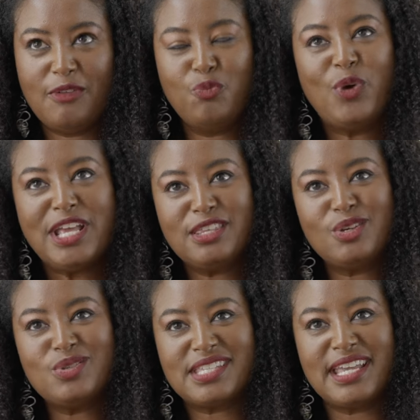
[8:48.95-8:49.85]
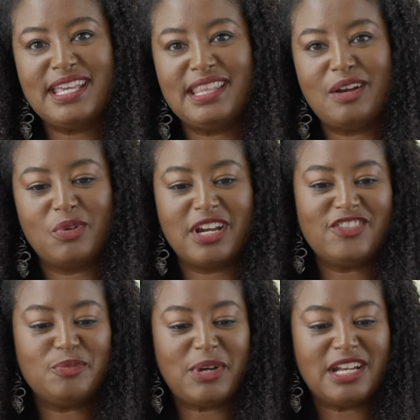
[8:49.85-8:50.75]
with you saying that where
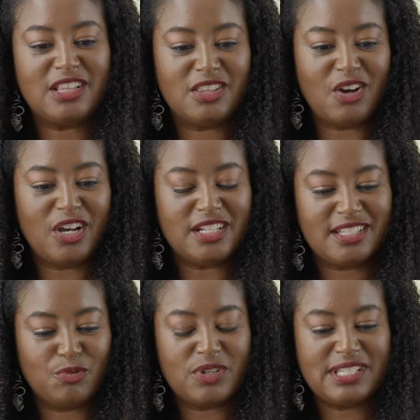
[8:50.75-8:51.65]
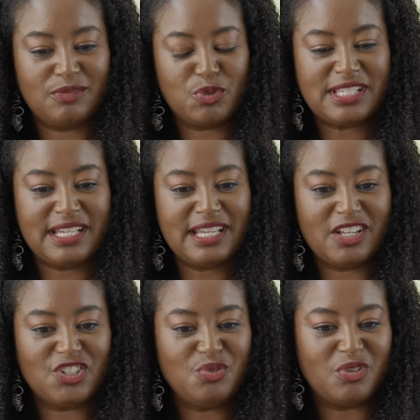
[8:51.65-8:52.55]
everybody thought was, was saying
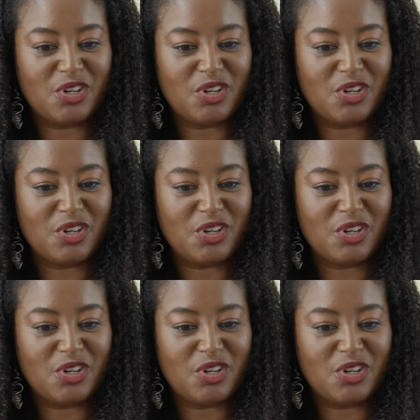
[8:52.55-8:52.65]
that you were